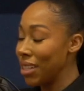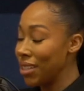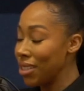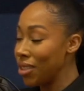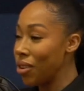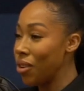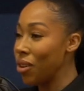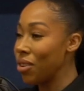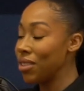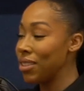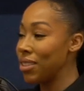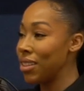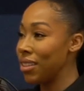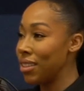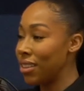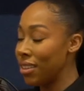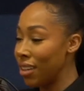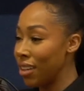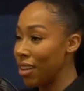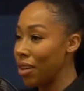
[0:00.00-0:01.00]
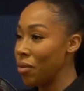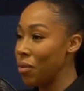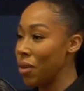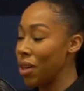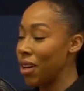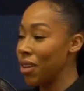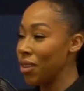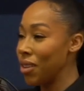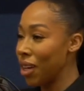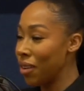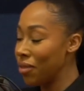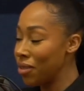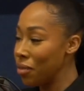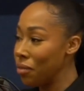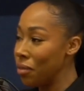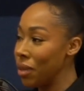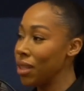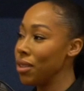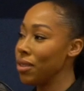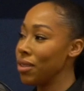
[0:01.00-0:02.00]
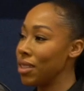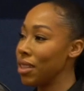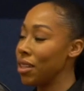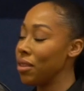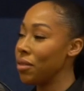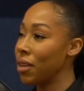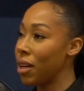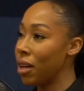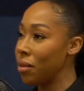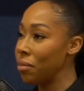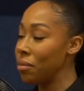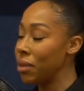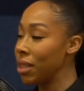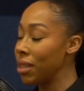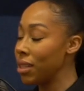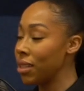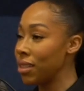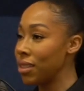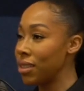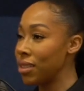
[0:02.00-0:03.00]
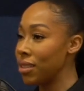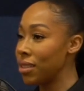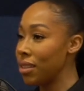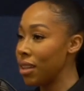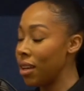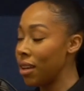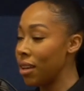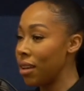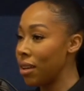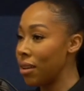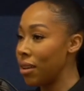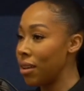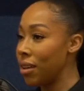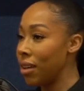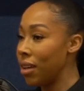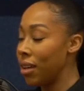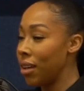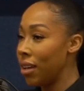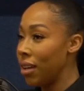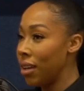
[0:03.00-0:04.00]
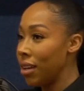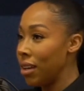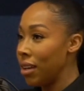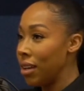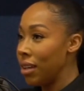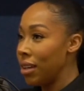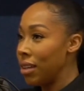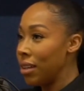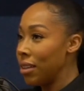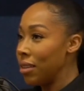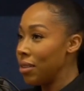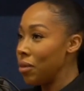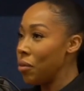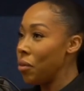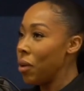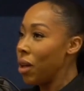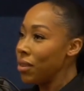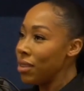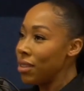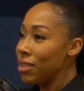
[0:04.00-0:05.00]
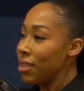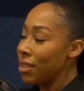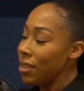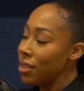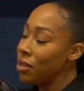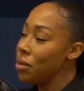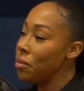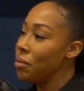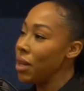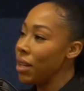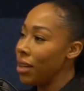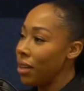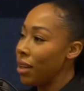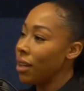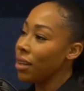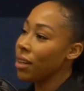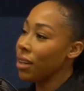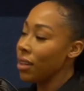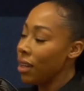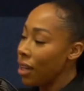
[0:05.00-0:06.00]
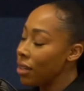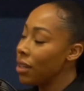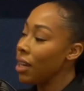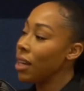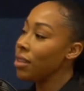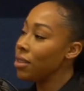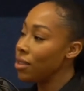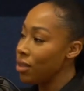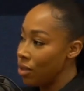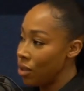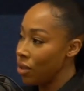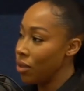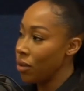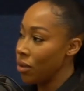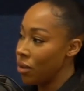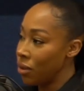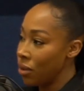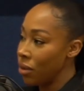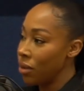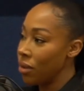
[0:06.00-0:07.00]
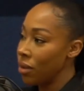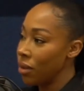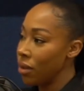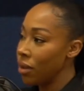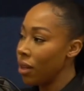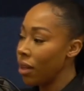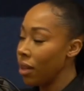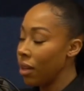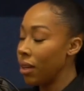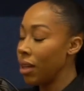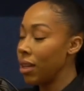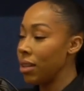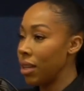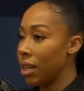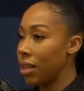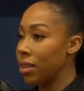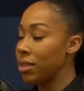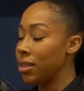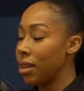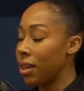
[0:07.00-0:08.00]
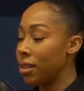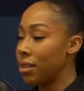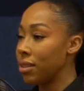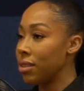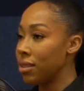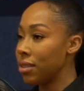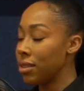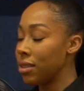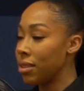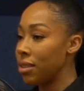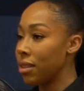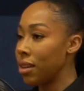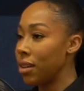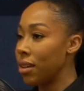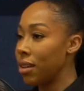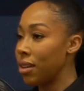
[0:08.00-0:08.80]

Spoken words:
It's a constant thing where you have to big yourself up, because the world is a little bit like against you in that sense.